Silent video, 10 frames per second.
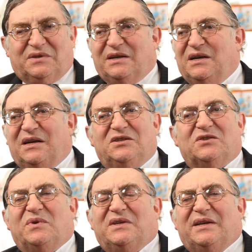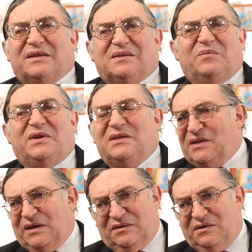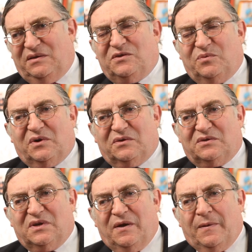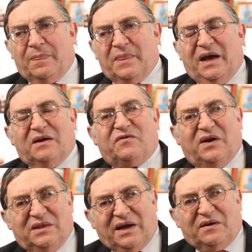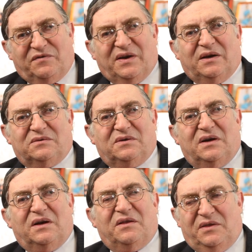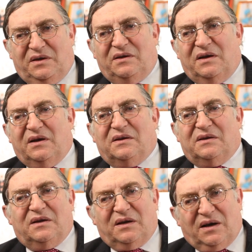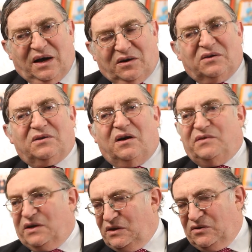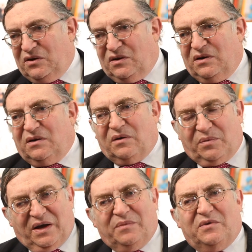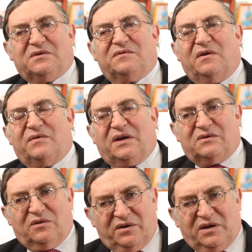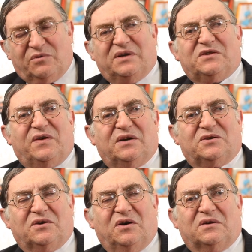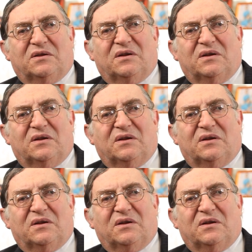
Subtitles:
I just wanted to get some insight into these words. And finally, I found the Haggadah of the Chidah, Rabbi Chaim Yosef David Azaloy, a great Spanish Haggadah.